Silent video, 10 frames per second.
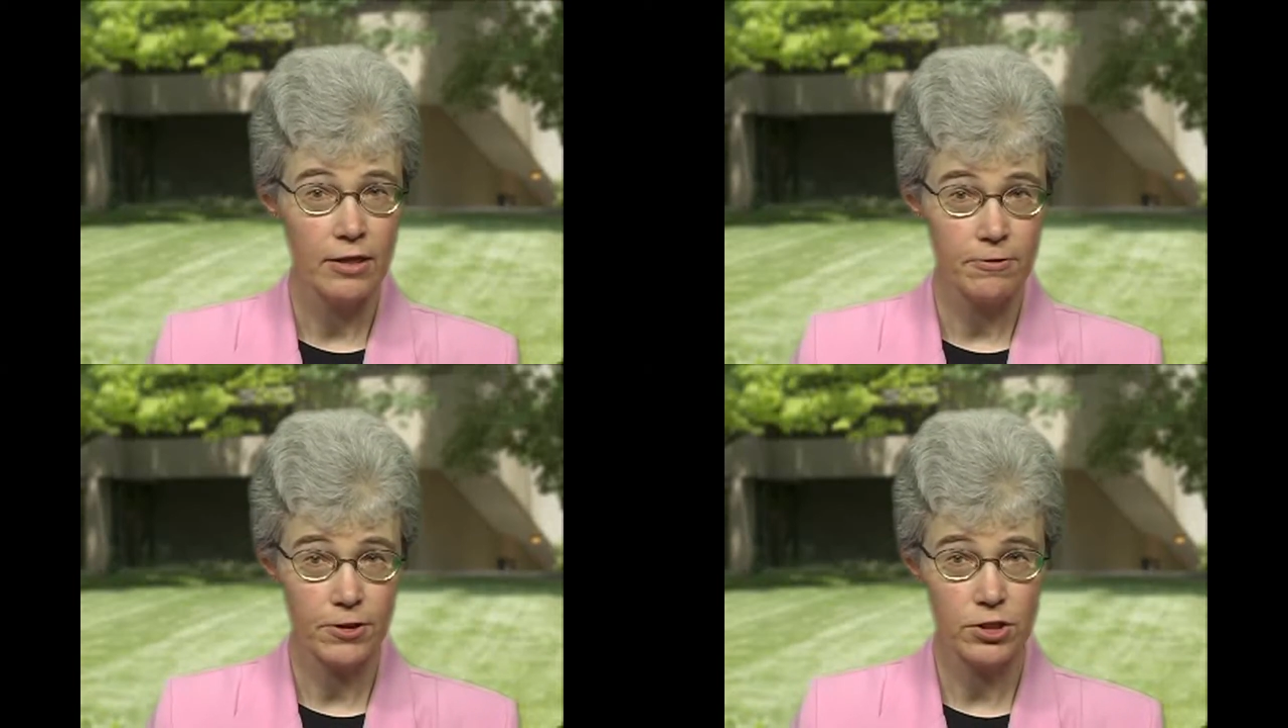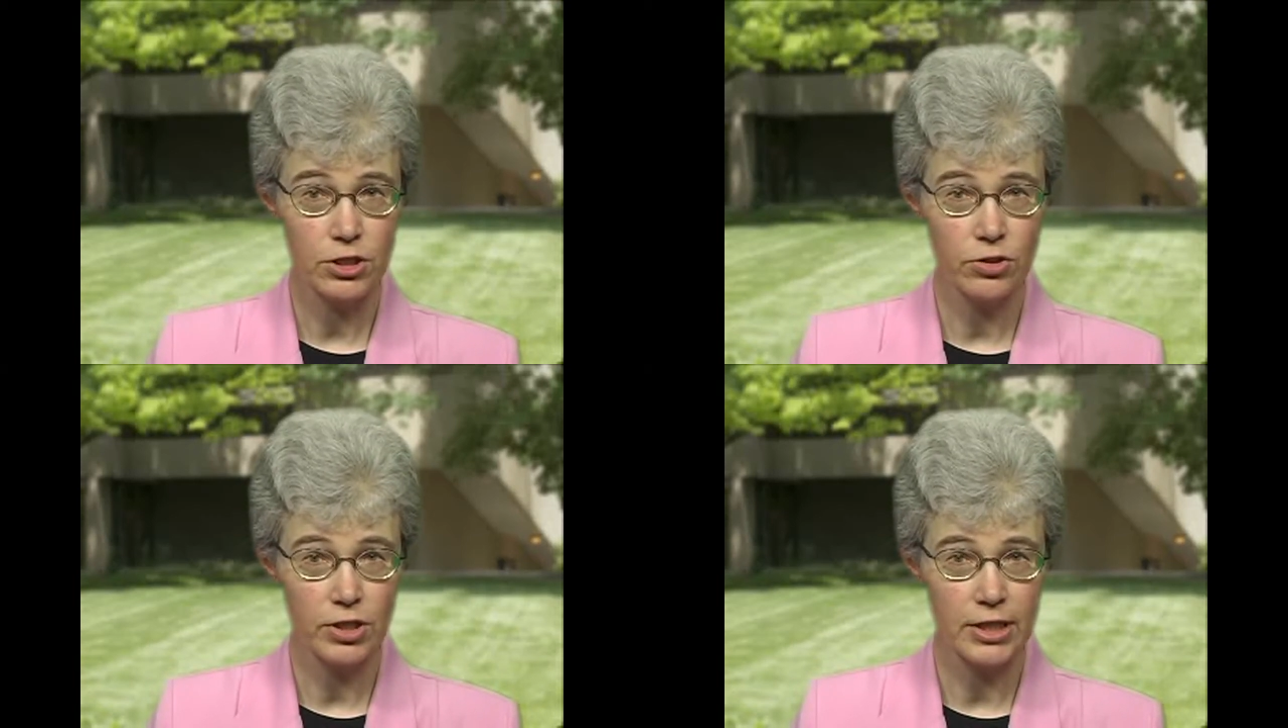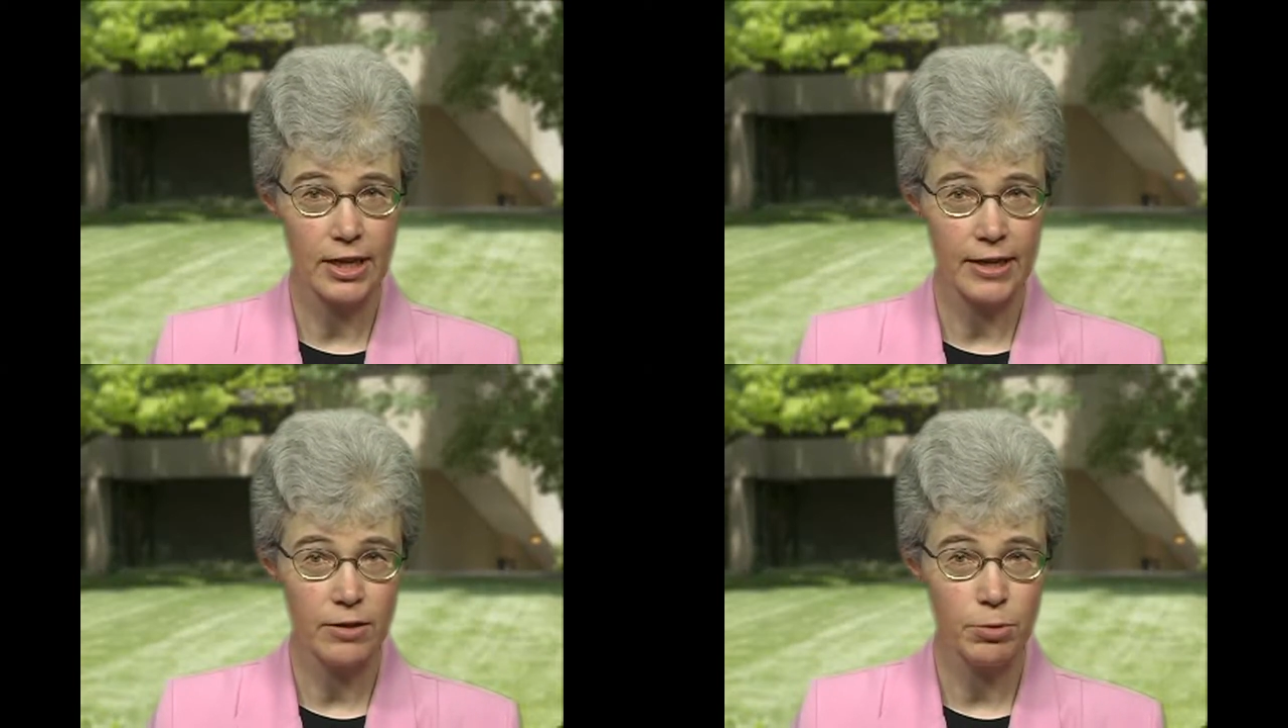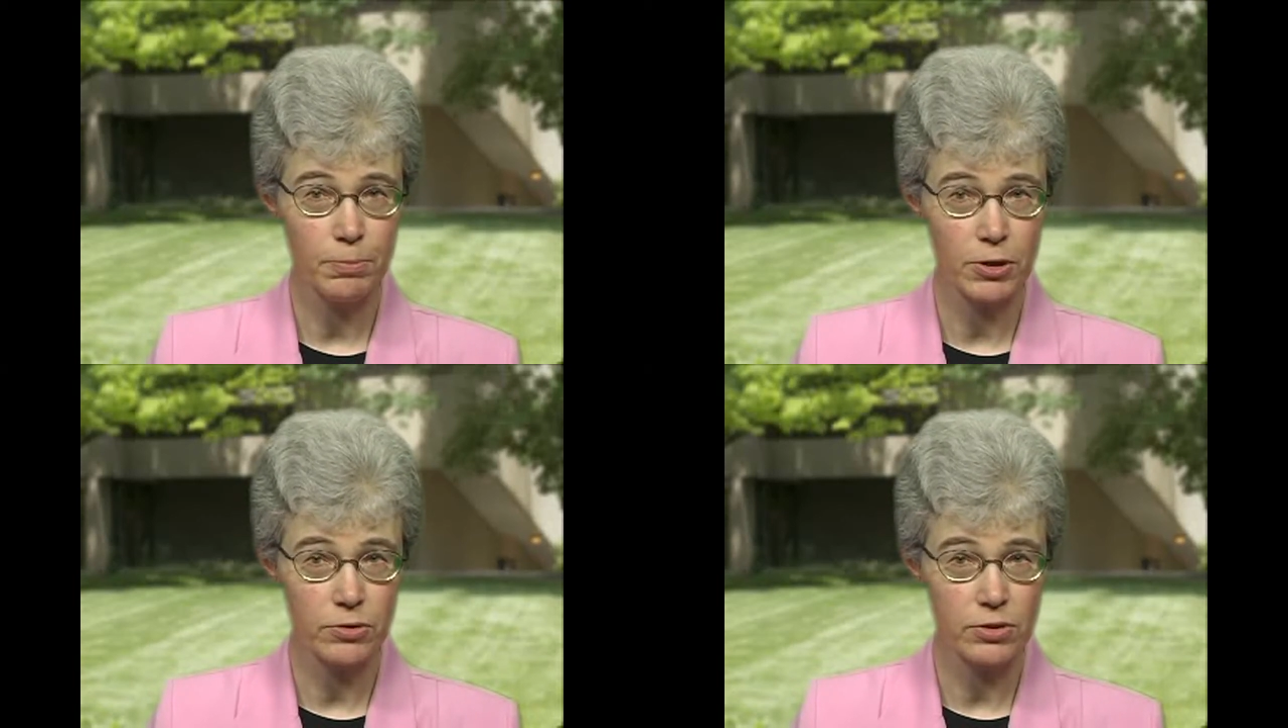In the first unit, I had
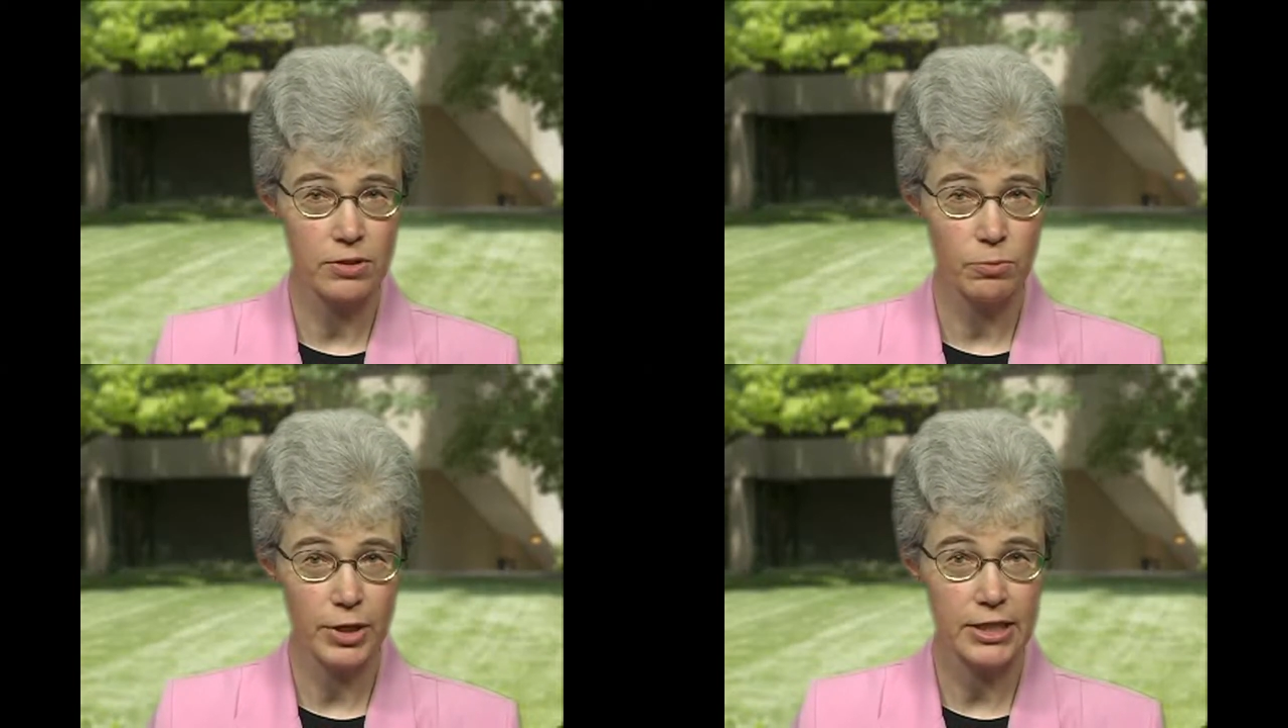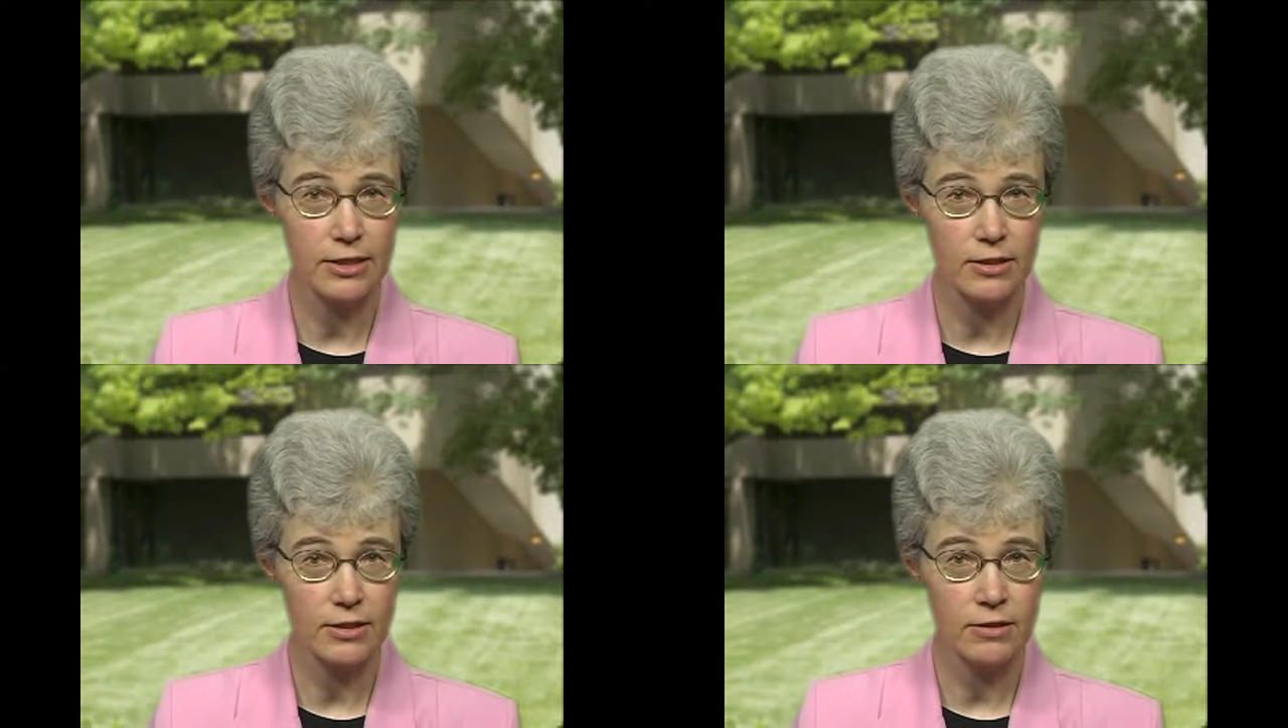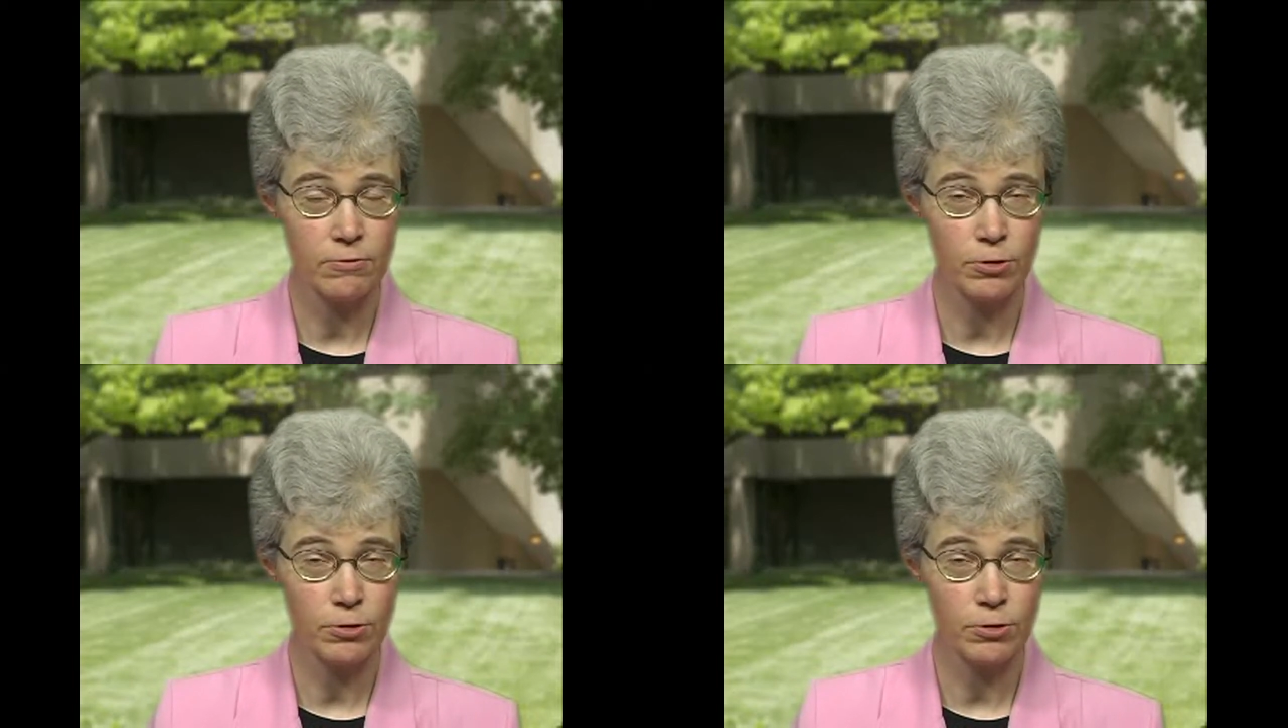proposed some reasons